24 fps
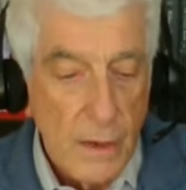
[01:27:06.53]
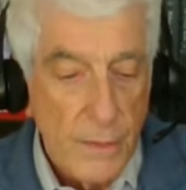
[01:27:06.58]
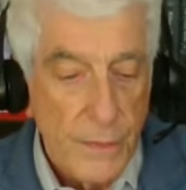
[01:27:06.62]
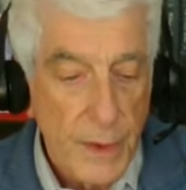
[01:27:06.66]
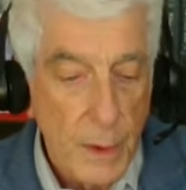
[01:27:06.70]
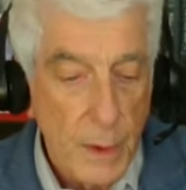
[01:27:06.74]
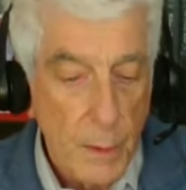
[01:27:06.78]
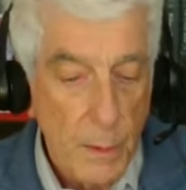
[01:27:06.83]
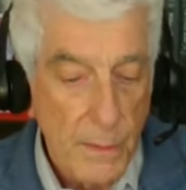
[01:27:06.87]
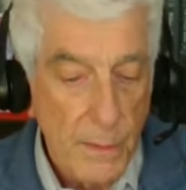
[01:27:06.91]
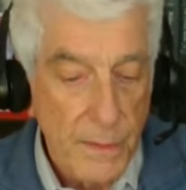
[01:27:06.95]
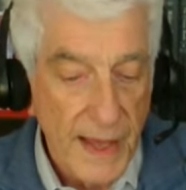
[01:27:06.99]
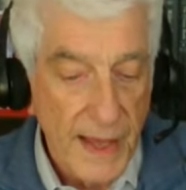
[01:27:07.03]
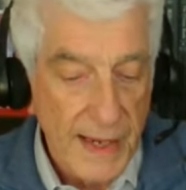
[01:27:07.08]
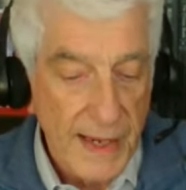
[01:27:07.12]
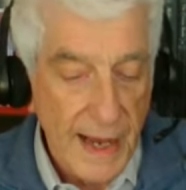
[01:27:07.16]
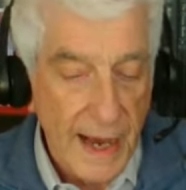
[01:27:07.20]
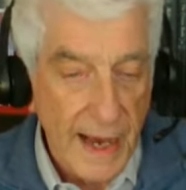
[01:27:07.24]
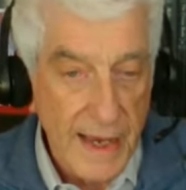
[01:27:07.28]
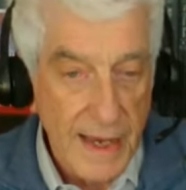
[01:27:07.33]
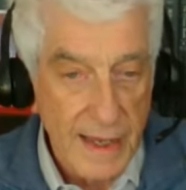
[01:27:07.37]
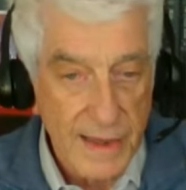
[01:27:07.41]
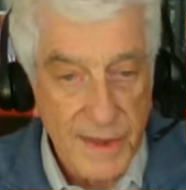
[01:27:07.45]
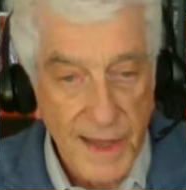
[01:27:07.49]
that
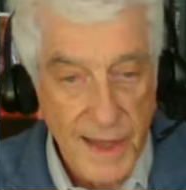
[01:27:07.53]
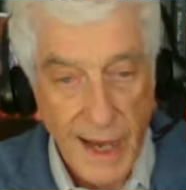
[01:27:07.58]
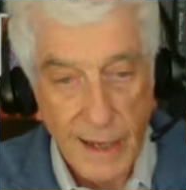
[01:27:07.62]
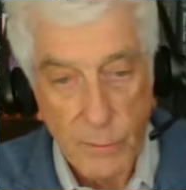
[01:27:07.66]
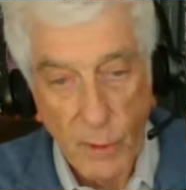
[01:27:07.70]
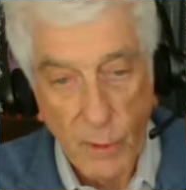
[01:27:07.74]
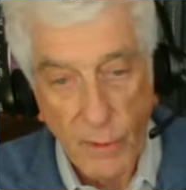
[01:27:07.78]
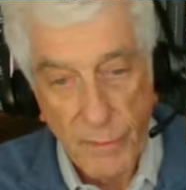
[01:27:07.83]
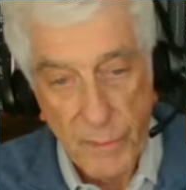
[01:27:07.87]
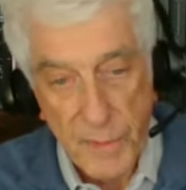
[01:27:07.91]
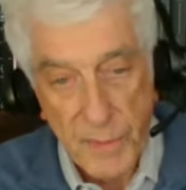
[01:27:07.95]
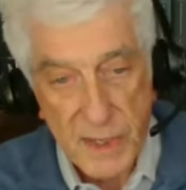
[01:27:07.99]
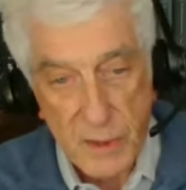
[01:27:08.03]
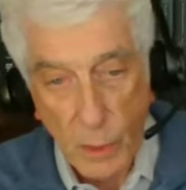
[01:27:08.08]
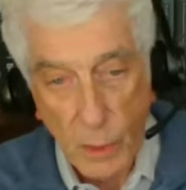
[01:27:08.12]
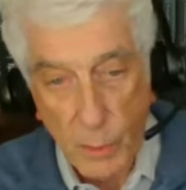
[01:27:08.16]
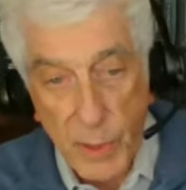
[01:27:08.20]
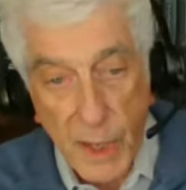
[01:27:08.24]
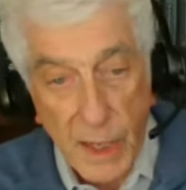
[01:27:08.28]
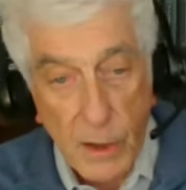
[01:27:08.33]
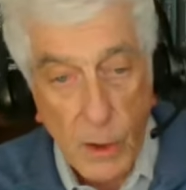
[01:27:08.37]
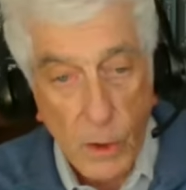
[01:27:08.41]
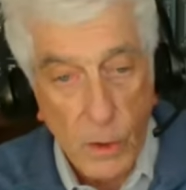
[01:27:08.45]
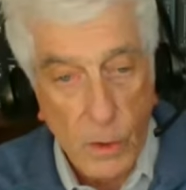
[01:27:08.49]
I had done with Mr.
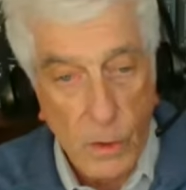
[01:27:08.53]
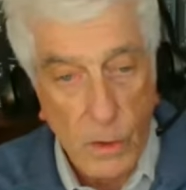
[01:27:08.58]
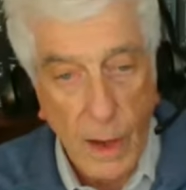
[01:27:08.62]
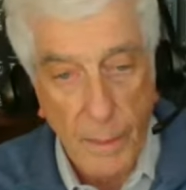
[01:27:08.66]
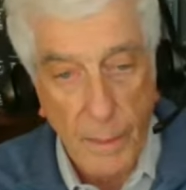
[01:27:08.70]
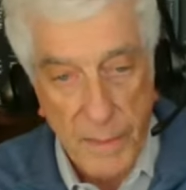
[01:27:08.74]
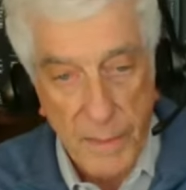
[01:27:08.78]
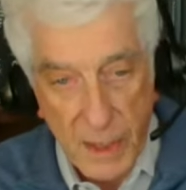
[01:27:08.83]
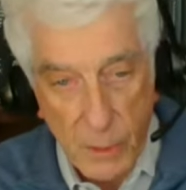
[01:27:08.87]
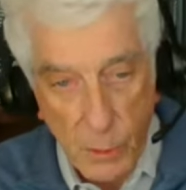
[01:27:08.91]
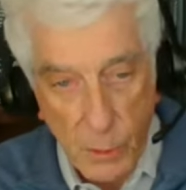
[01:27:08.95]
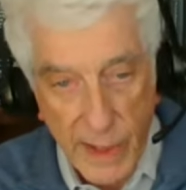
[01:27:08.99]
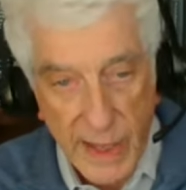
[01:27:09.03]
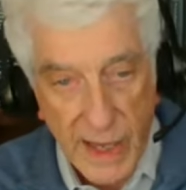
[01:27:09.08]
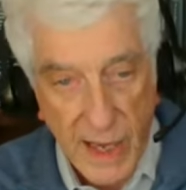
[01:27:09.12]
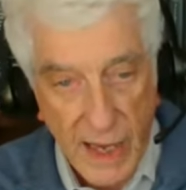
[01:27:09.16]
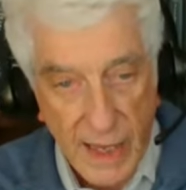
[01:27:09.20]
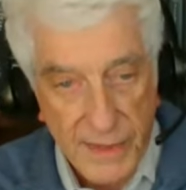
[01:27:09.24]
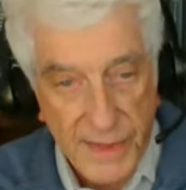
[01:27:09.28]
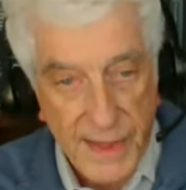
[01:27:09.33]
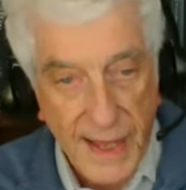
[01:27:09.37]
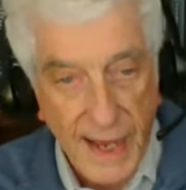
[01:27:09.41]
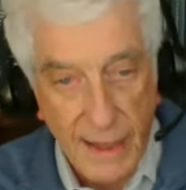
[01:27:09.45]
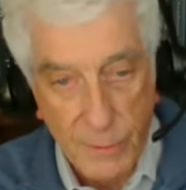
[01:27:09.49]
Bigelow. I mean, we
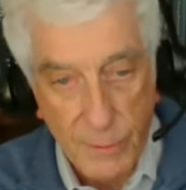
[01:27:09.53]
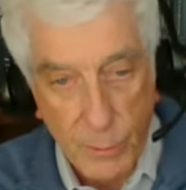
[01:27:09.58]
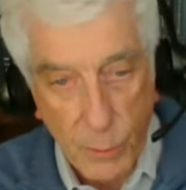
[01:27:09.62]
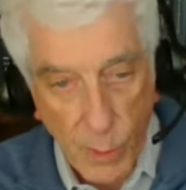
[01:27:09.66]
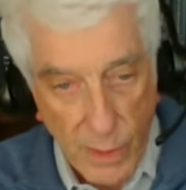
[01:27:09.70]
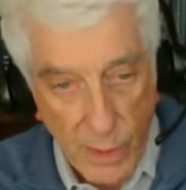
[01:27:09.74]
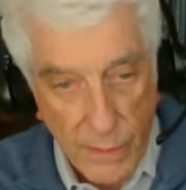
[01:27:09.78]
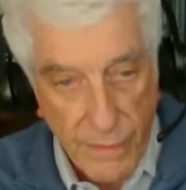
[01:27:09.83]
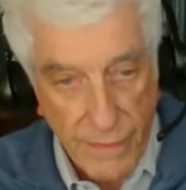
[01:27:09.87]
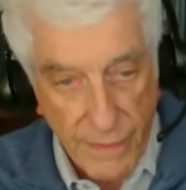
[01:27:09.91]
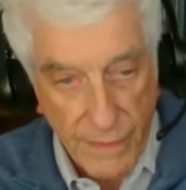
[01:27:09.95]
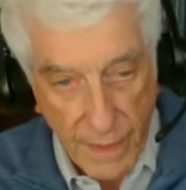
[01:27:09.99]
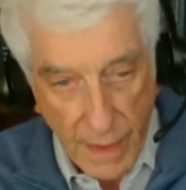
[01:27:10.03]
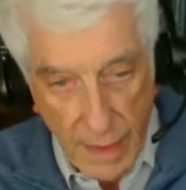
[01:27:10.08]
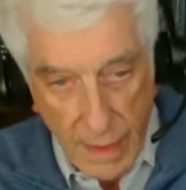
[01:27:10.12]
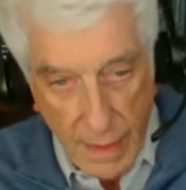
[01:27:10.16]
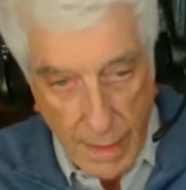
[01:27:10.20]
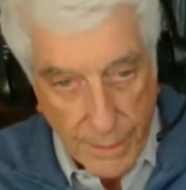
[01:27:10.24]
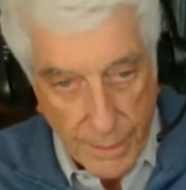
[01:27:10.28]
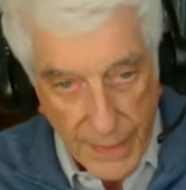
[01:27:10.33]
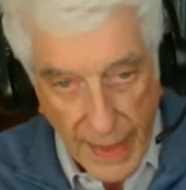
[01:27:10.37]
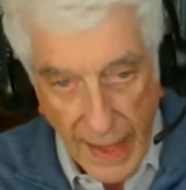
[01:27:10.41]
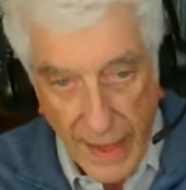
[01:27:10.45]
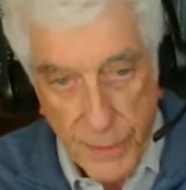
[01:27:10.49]
had done
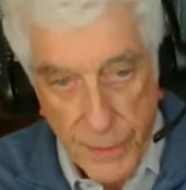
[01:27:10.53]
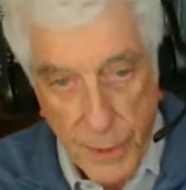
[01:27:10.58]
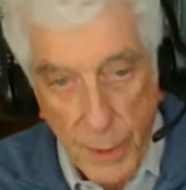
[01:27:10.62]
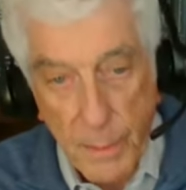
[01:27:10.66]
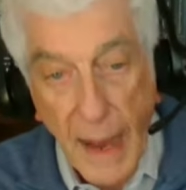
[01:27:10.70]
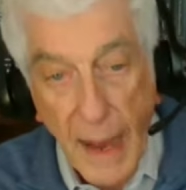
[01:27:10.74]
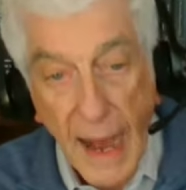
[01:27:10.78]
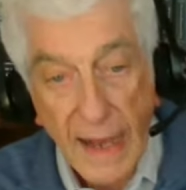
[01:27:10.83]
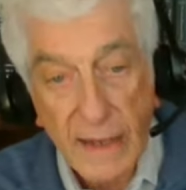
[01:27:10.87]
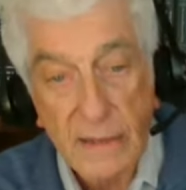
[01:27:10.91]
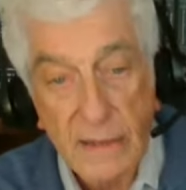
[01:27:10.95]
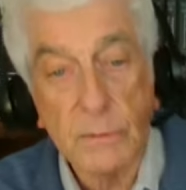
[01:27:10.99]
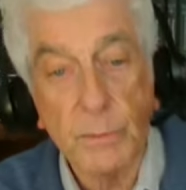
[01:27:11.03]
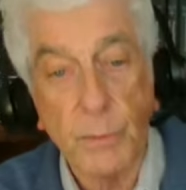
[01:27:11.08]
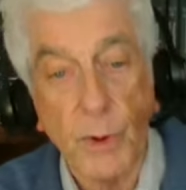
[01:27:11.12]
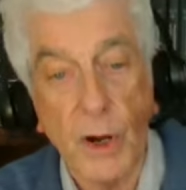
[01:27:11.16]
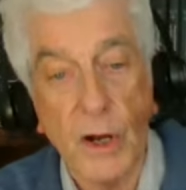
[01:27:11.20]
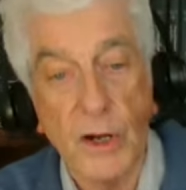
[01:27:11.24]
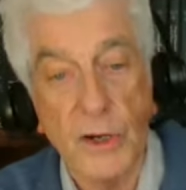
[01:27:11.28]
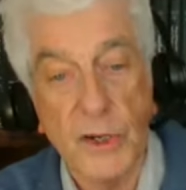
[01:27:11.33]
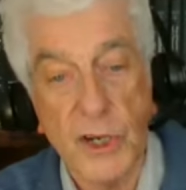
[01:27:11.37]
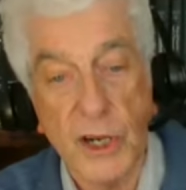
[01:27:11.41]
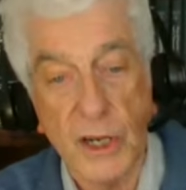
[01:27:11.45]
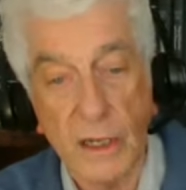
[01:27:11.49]
at the BASS
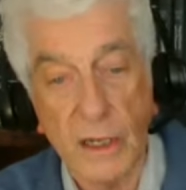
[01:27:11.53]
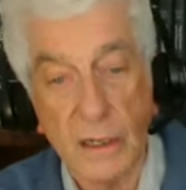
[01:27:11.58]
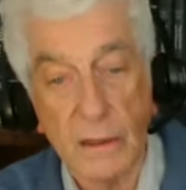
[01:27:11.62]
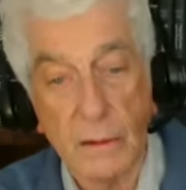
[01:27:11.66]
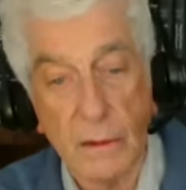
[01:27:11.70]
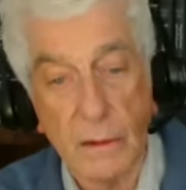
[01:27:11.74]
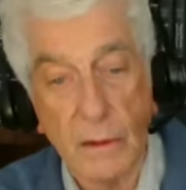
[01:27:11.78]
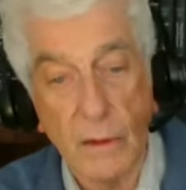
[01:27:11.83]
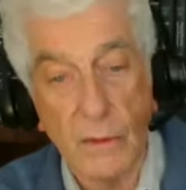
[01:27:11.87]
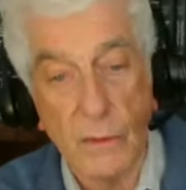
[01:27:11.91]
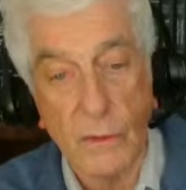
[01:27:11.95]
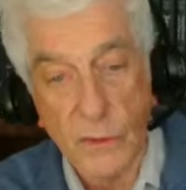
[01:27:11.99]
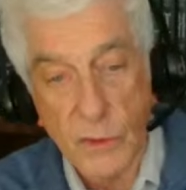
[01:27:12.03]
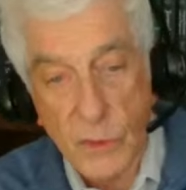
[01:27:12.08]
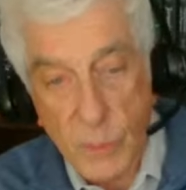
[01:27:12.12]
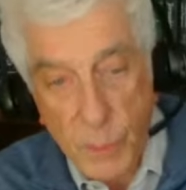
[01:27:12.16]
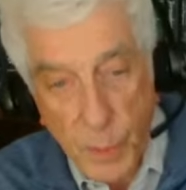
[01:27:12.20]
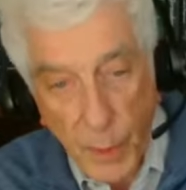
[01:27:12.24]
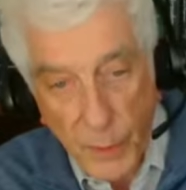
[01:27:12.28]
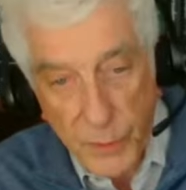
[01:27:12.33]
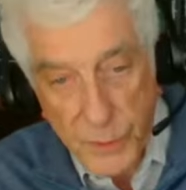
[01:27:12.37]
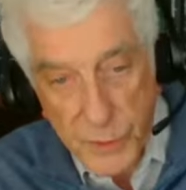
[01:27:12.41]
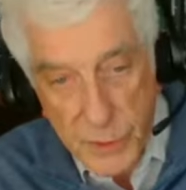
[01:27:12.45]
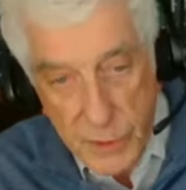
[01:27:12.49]
project,
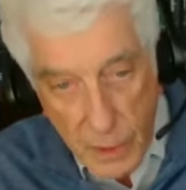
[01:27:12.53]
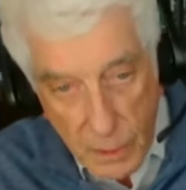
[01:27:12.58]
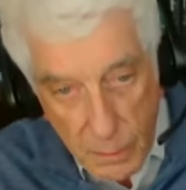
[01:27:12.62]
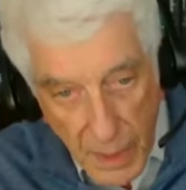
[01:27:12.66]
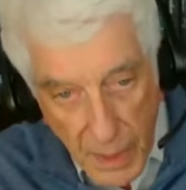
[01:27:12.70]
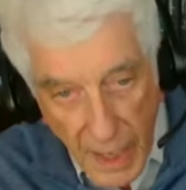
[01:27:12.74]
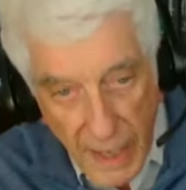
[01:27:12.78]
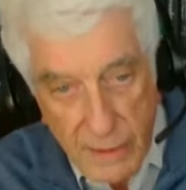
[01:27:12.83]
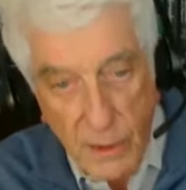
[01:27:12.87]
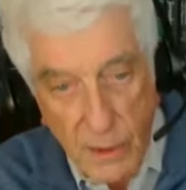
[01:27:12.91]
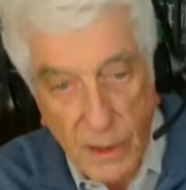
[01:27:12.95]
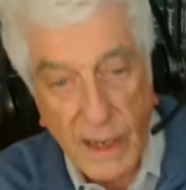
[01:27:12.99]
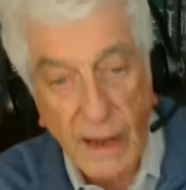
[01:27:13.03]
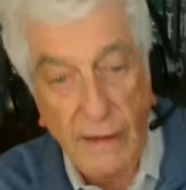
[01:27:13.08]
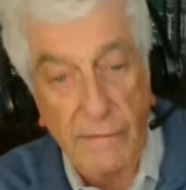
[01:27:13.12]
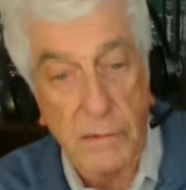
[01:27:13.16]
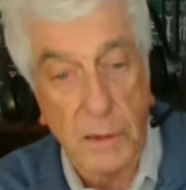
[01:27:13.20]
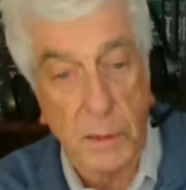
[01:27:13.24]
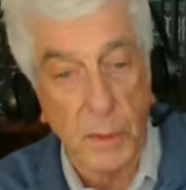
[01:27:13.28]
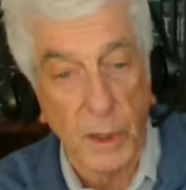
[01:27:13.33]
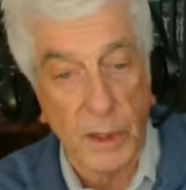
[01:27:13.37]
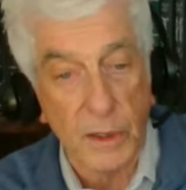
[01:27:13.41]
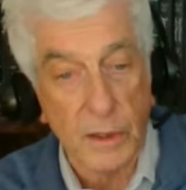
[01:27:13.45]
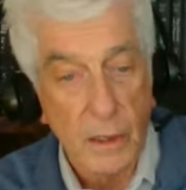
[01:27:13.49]
sponsored by the
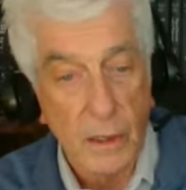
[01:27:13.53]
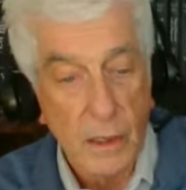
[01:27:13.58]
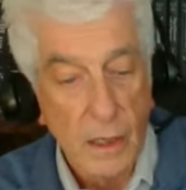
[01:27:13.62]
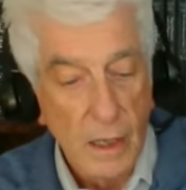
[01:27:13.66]
government.